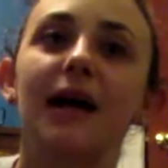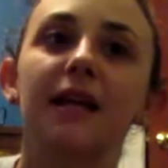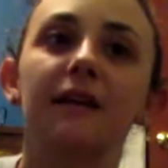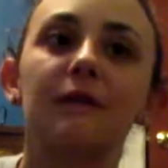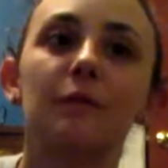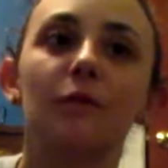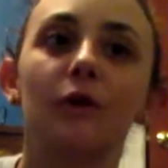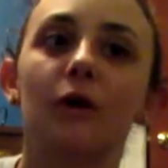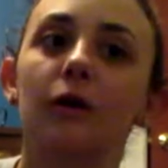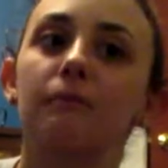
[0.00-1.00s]
any of the
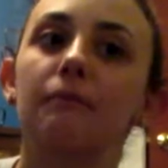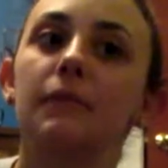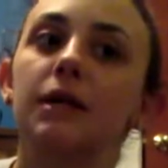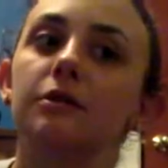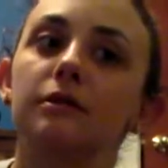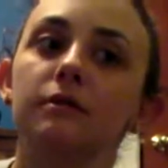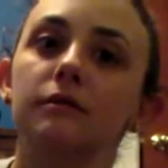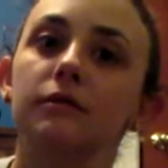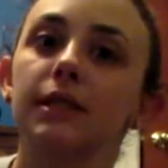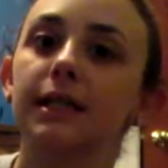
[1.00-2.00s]
more
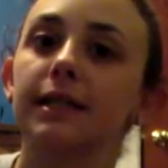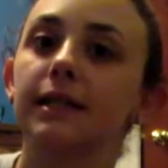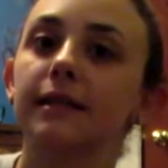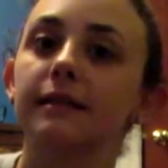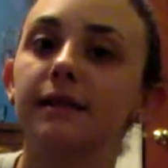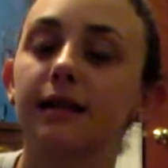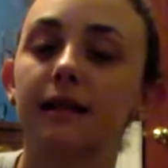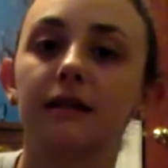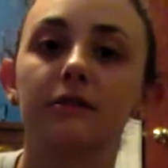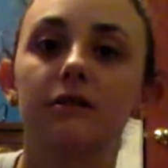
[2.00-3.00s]
medical related things I
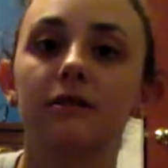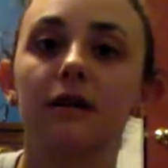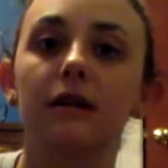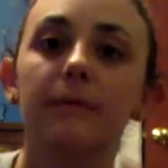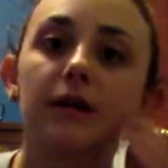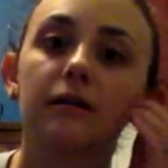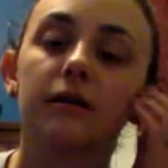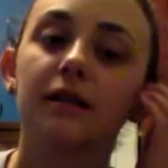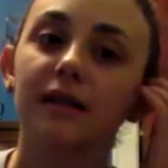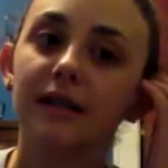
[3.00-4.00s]
think I'll just talk about
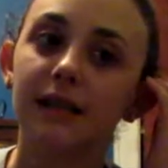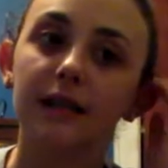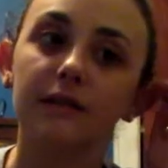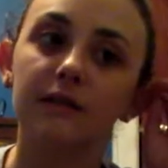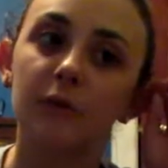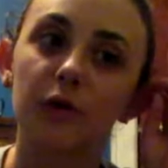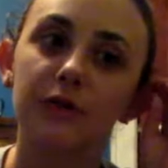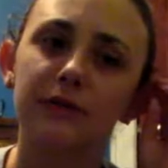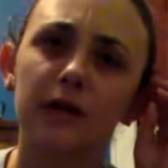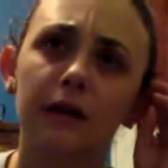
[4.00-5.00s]
in
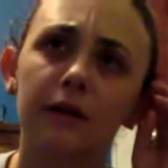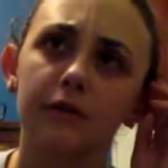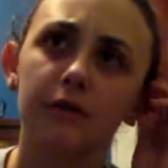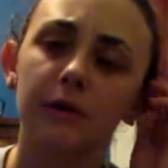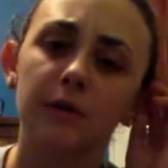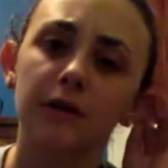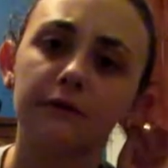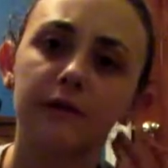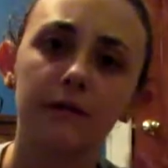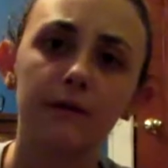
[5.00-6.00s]
tomorrow's vlog. There's only been
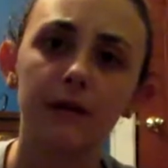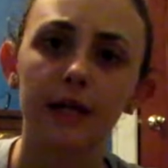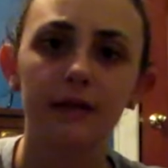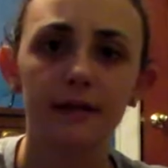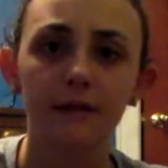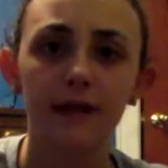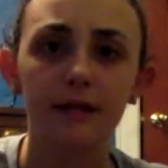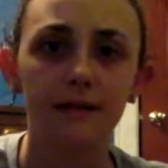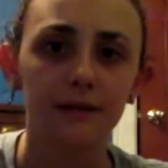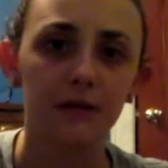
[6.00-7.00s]
a few new things that I've
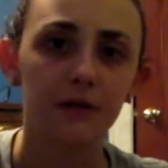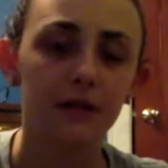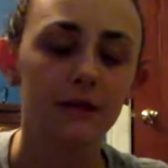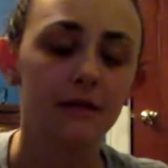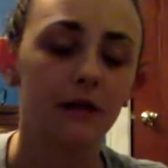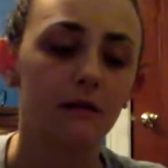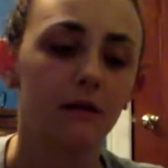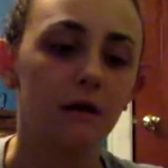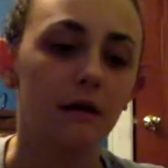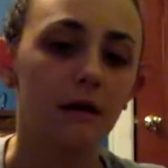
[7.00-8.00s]
had to deal with, so
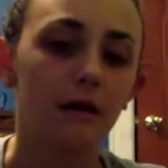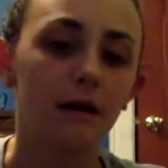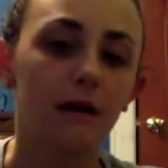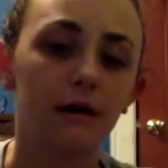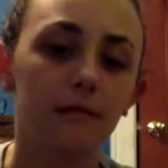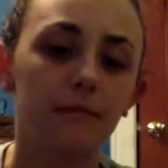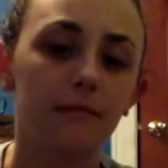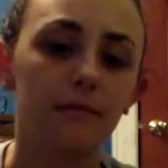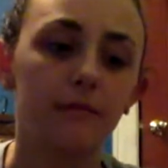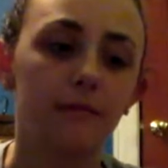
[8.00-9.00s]

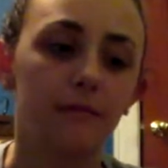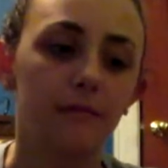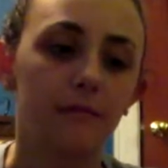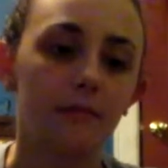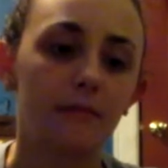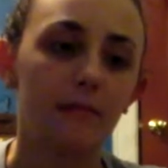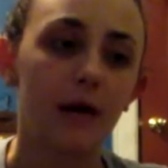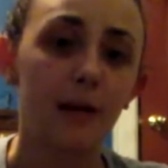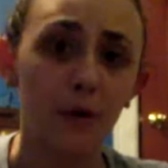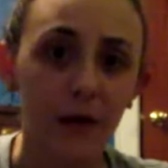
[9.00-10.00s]
um,
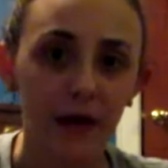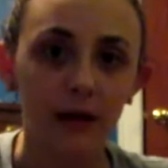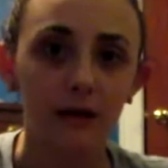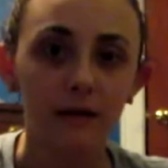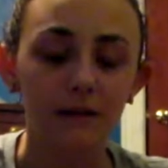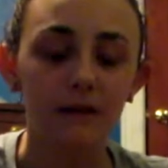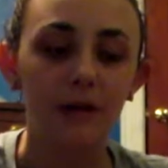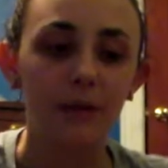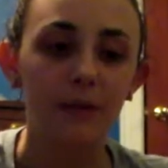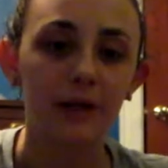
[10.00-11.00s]
I'm okay.
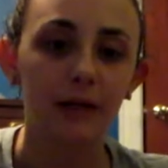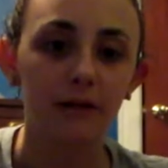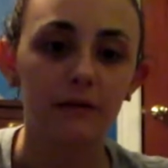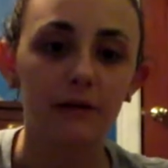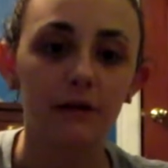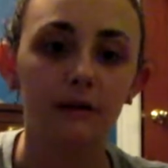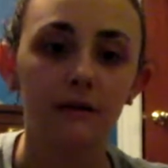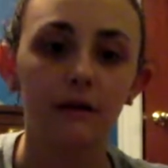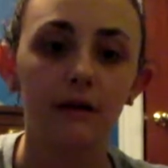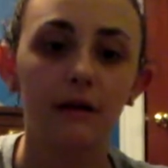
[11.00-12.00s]
I'm coming out of it.
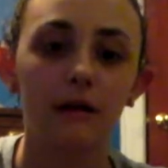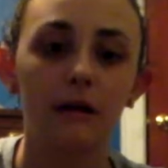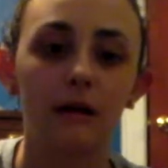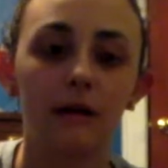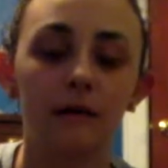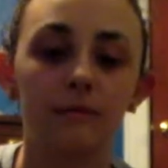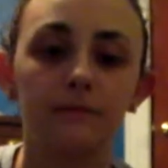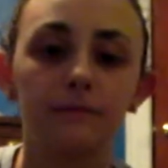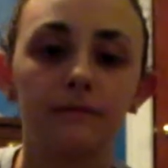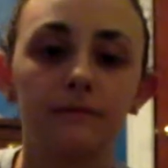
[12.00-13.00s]

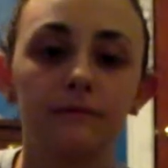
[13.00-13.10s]
Um,